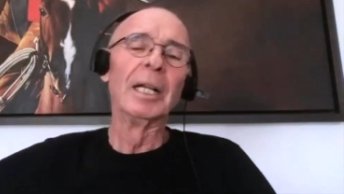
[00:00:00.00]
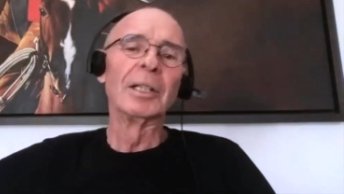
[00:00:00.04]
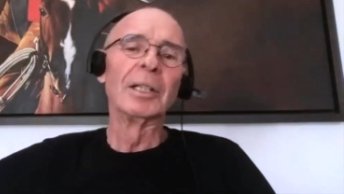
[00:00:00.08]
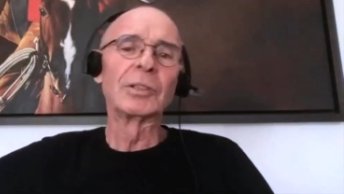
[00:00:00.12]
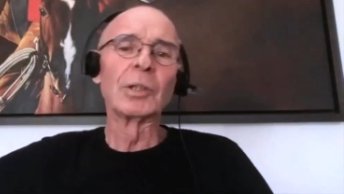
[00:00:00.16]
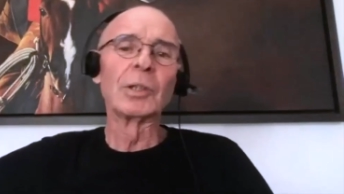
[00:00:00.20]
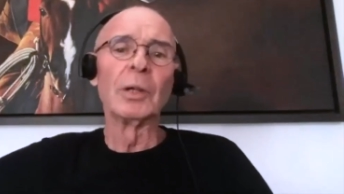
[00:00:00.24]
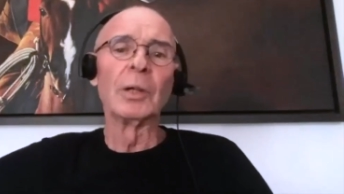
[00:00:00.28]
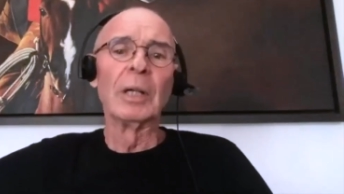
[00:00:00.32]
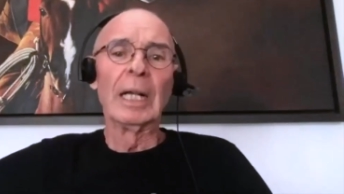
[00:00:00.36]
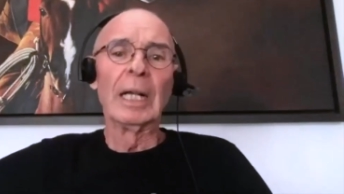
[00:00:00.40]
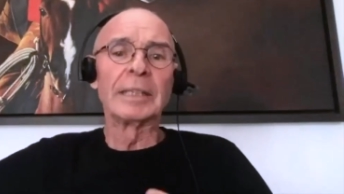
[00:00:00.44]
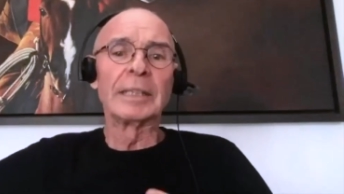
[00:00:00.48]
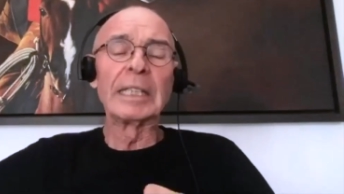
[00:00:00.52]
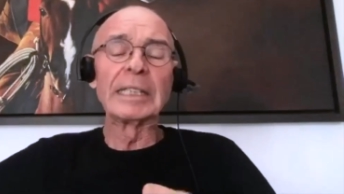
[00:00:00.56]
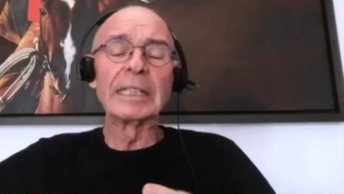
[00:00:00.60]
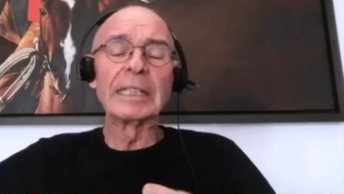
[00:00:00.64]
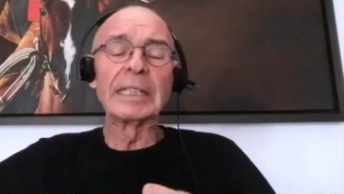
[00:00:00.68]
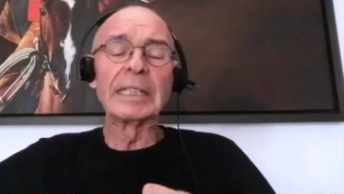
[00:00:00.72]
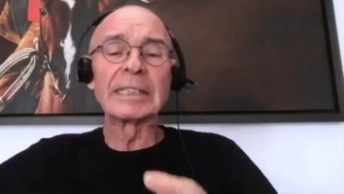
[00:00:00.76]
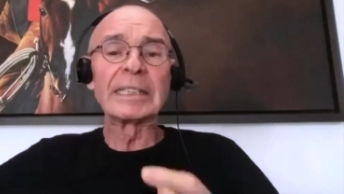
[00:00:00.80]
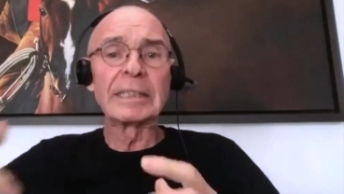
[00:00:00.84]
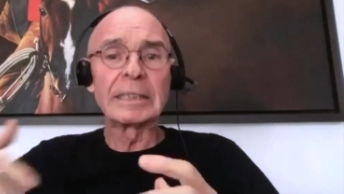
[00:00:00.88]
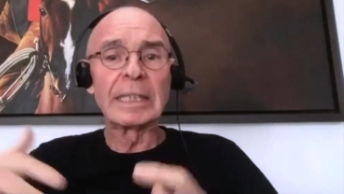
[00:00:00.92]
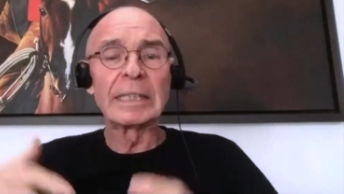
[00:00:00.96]
So
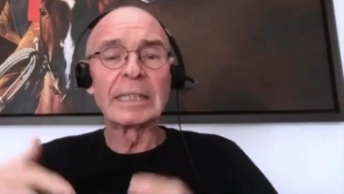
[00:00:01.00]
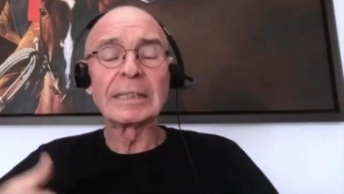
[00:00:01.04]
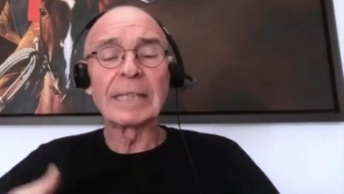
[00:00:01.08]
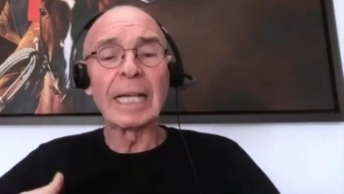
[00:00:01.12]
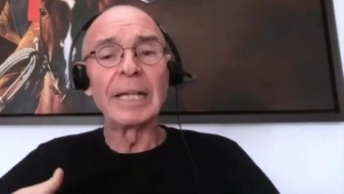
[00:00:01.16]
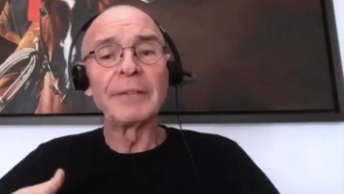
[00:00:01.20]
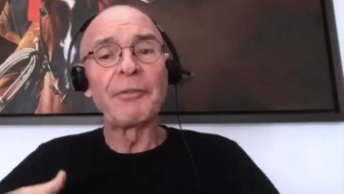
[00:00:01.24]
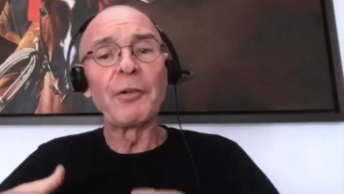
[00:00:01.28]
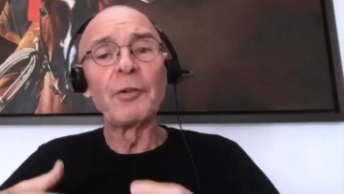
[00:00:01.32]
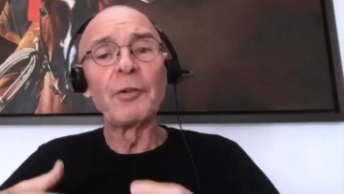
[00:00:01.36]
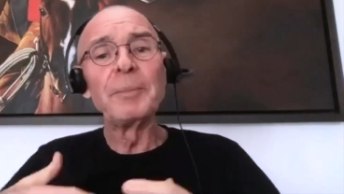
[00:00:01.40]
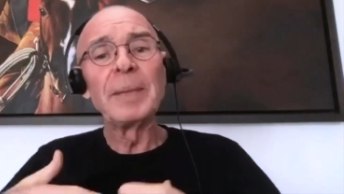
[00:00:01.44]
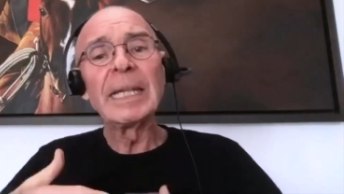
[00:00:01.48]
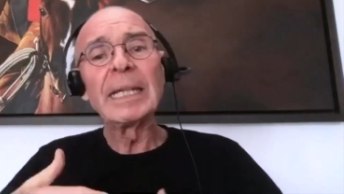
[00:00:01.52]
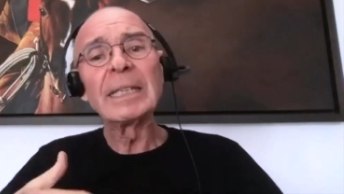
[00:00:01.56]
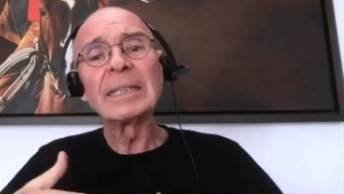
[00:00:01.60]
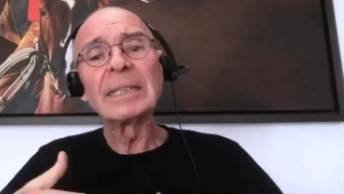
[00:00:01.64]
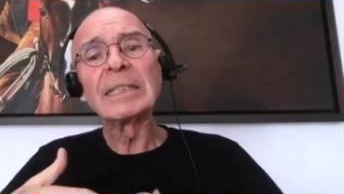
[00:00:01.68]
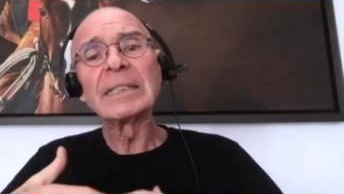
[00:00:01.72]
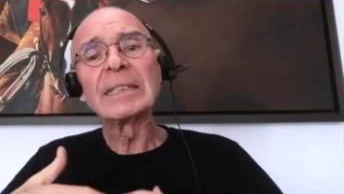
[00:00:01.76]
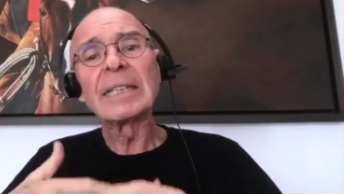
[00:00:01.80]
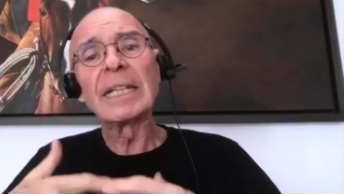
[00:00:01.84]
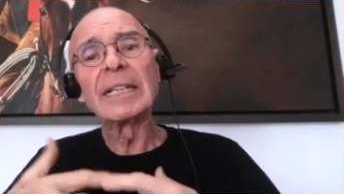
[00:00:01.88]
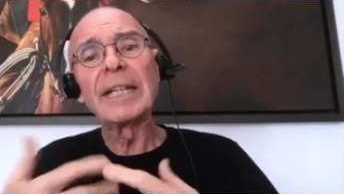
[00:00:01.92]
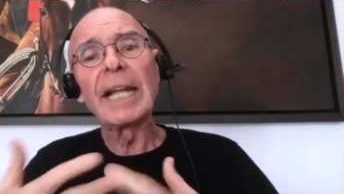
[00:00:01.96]
this, for me, this
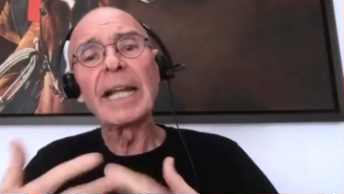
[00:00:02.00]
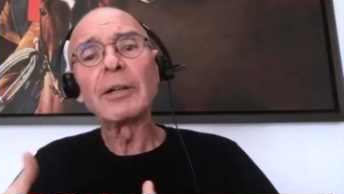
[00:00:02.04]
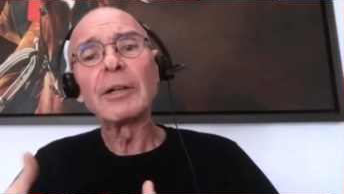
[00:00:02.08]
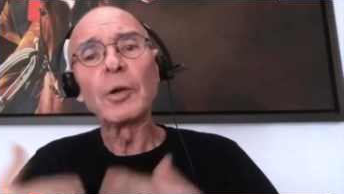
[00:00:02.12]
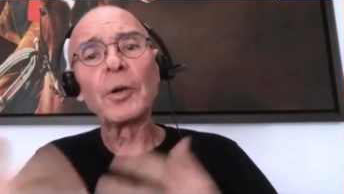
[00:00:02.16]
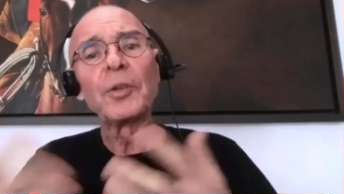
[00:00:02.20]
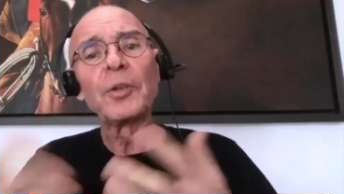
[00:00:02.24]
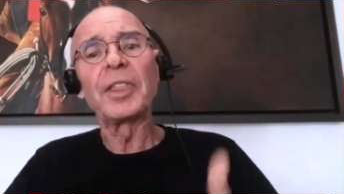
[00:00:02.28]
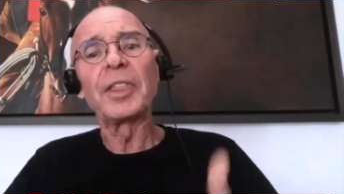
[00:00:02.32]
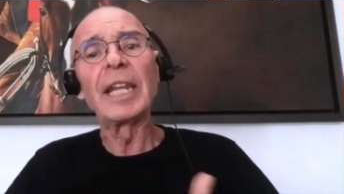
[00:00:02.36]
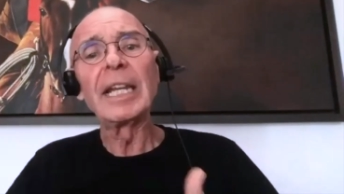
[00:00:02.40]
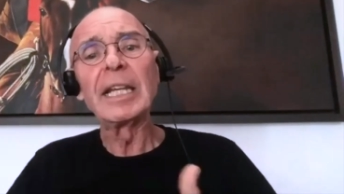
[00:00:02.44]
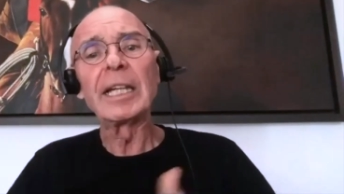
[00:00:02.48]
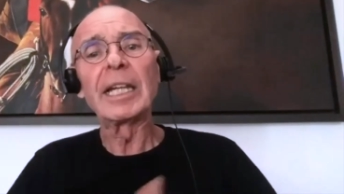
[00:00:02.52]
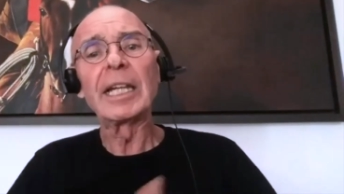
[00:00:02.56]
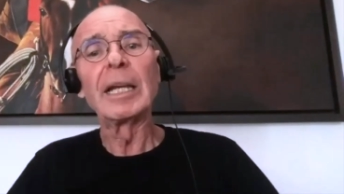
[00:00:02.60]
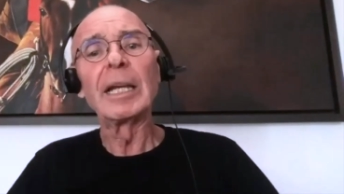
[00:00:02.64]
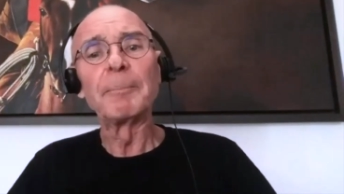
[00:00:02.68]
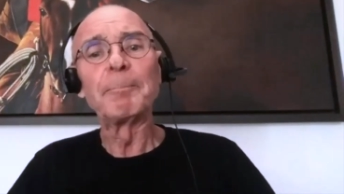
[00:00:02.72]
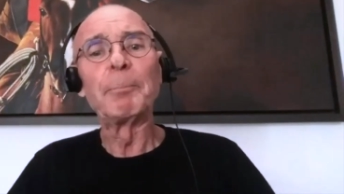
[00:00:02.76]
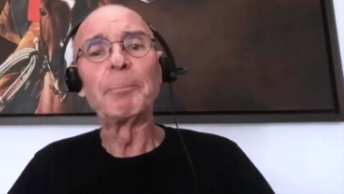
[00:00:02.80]
is a narrow thinking,